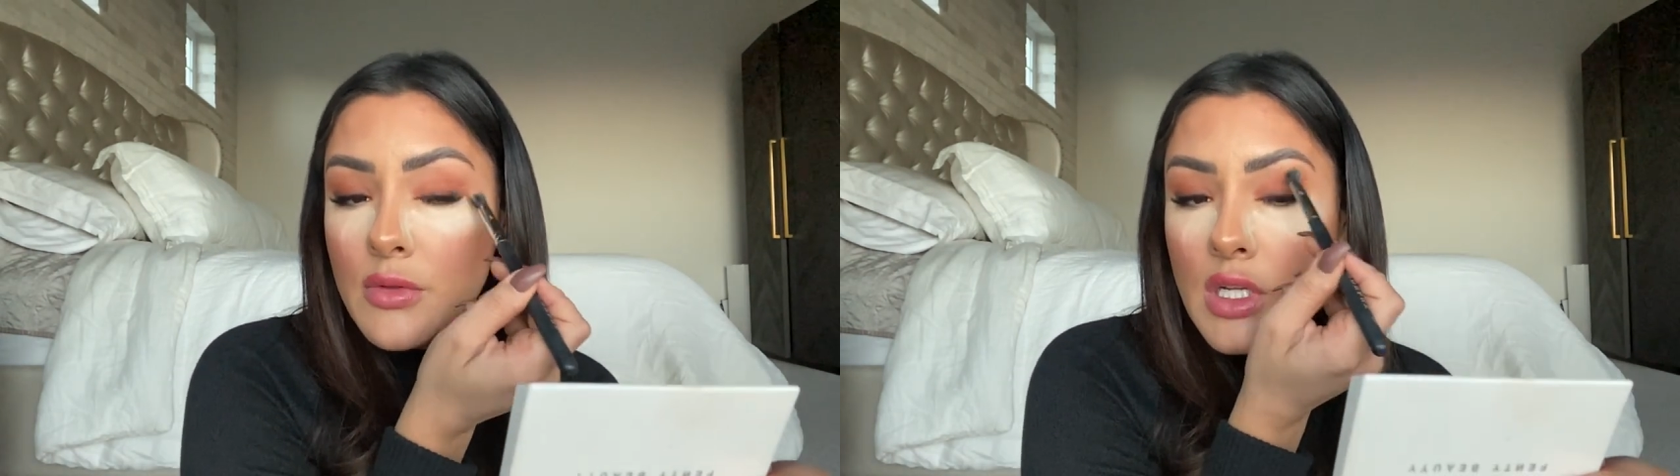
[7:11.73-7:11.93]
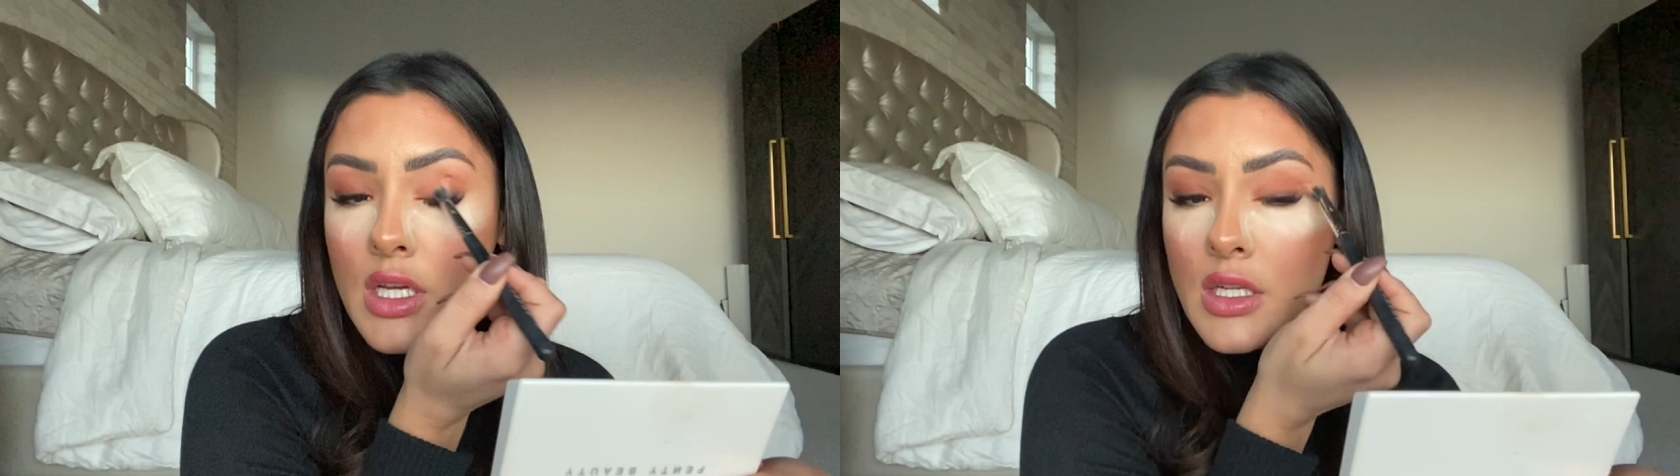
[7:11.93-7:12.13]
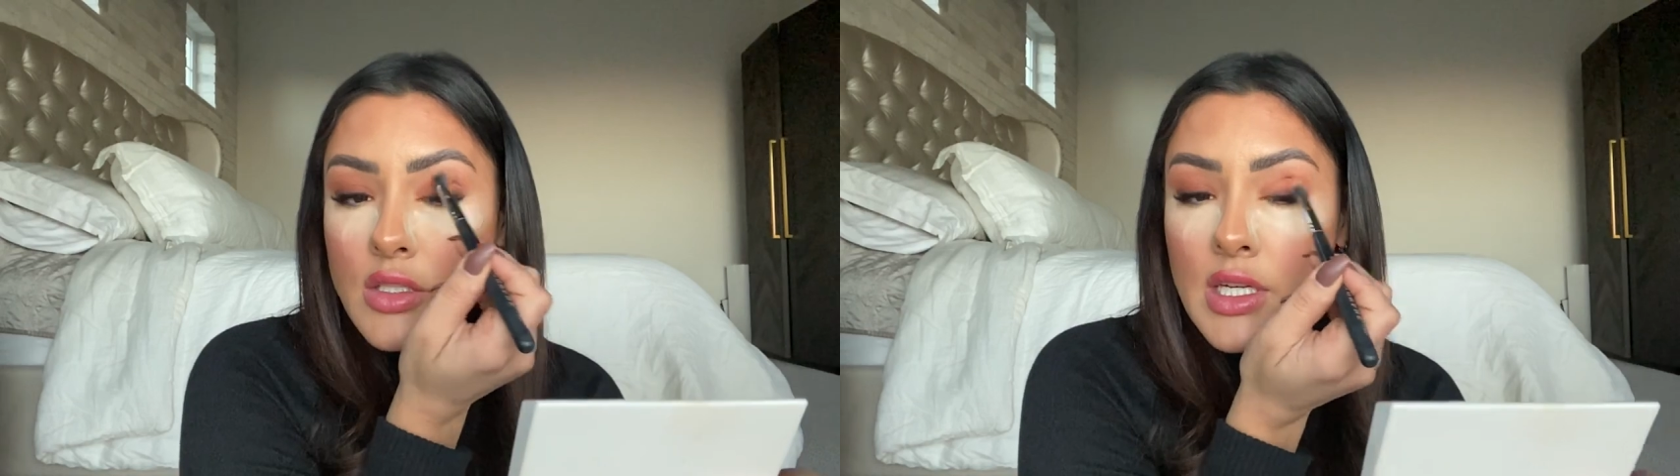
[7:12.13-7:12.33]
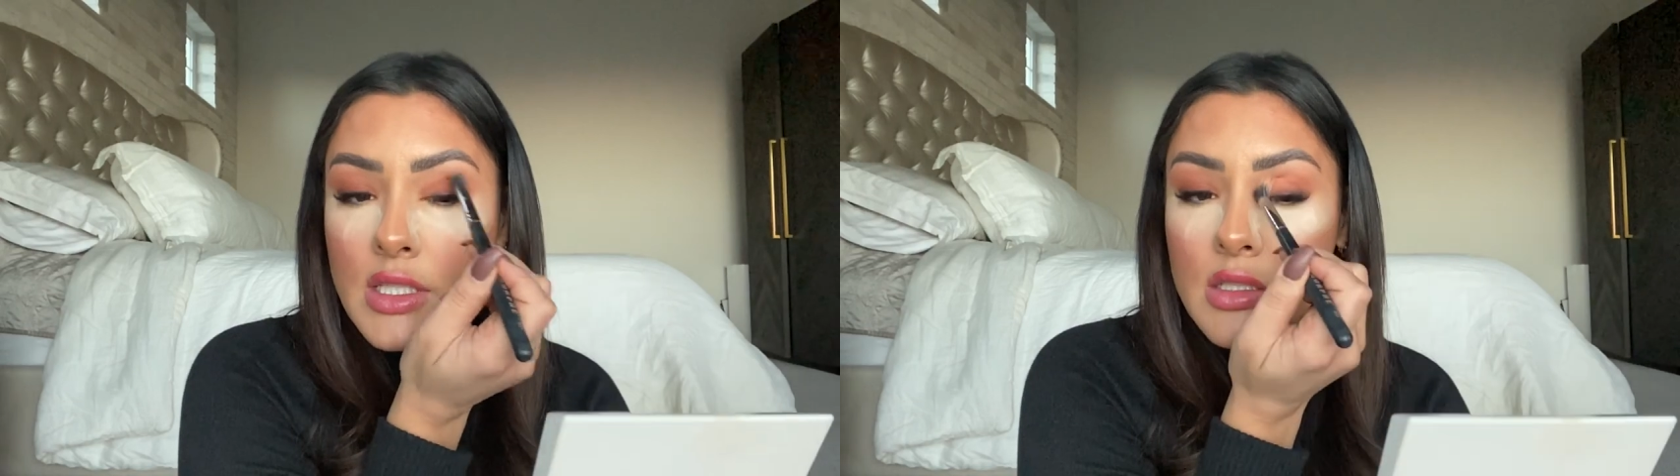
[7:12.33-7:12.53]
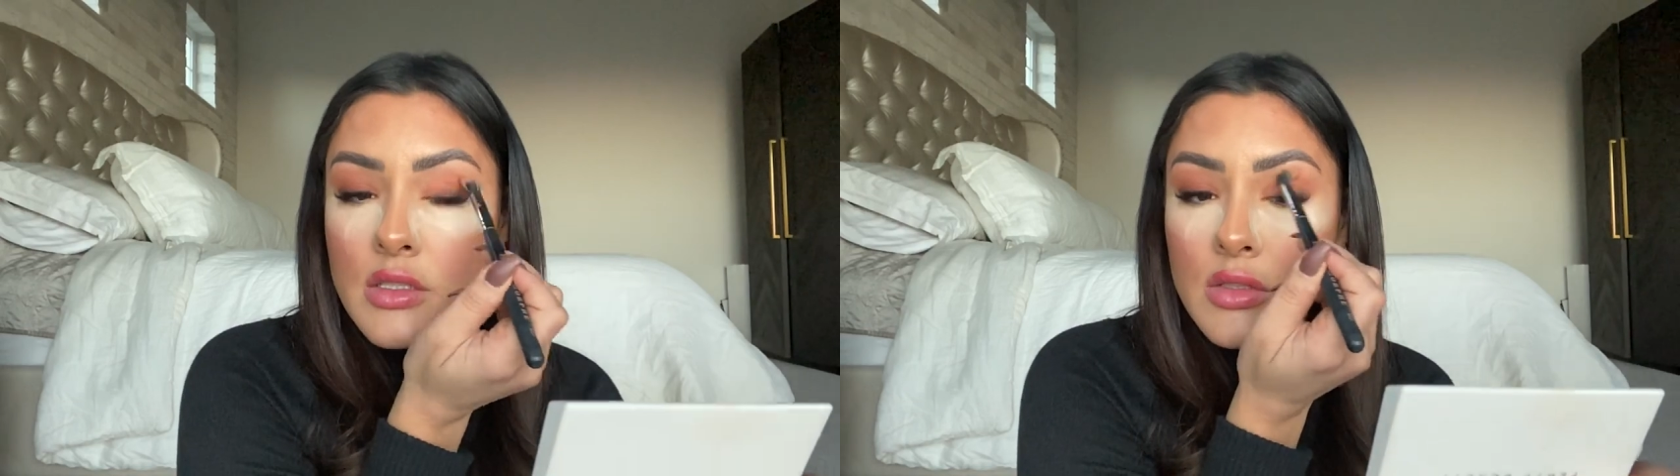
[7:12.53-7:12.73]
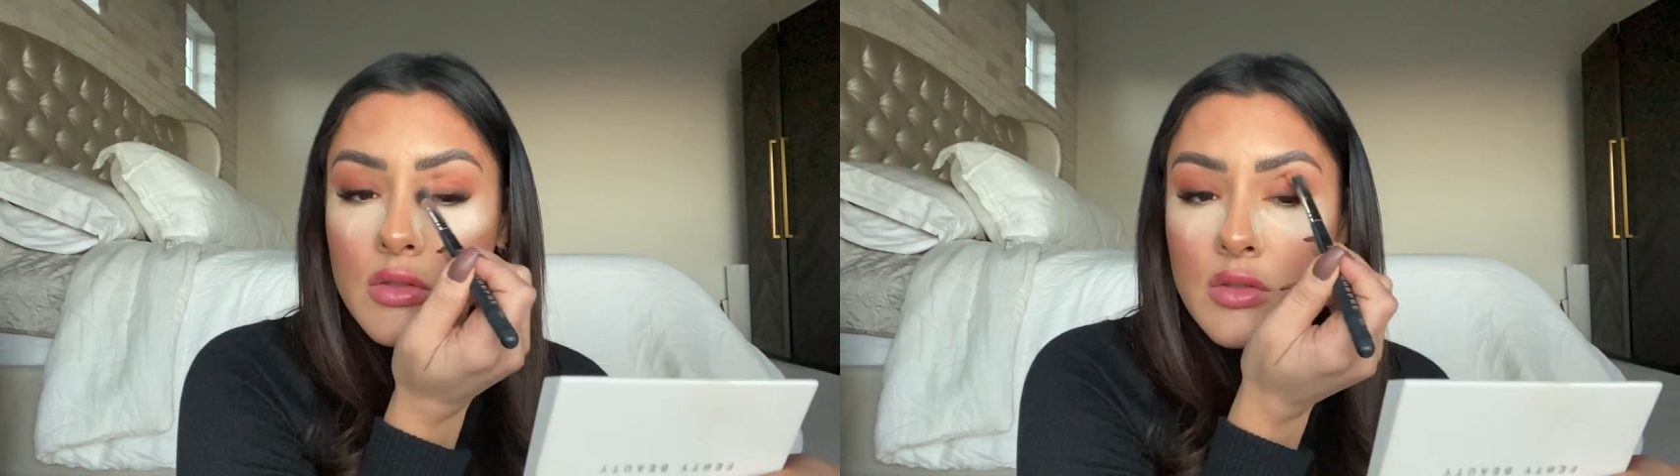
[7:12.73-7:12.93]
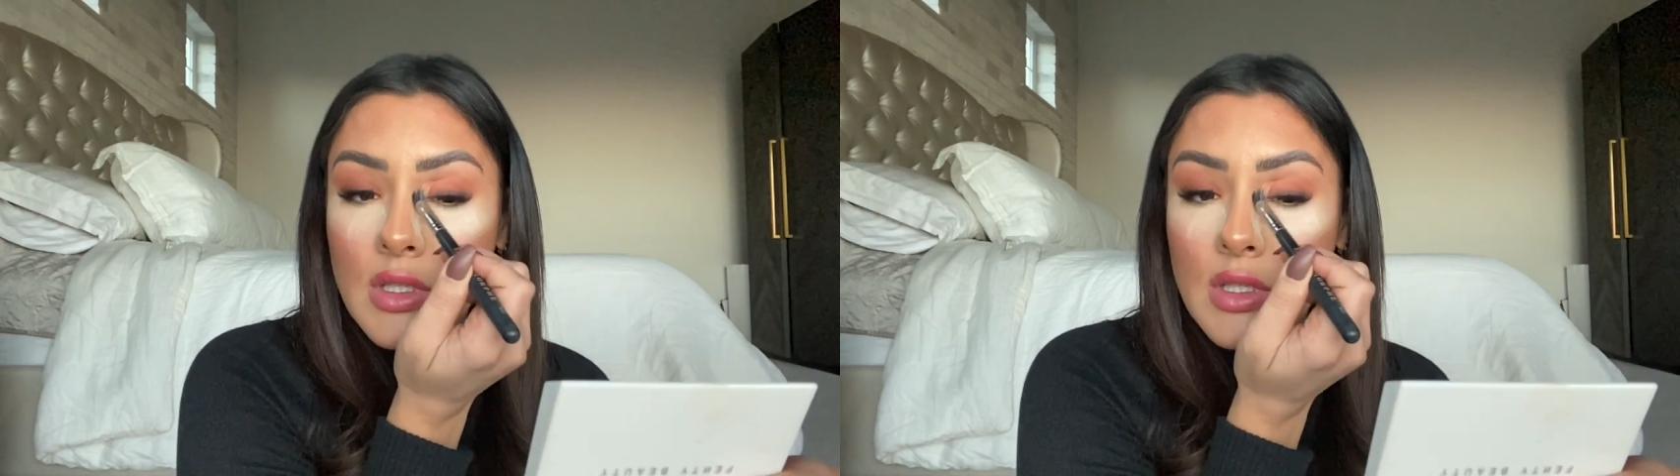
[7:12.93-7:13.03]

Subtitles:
We're not trying to do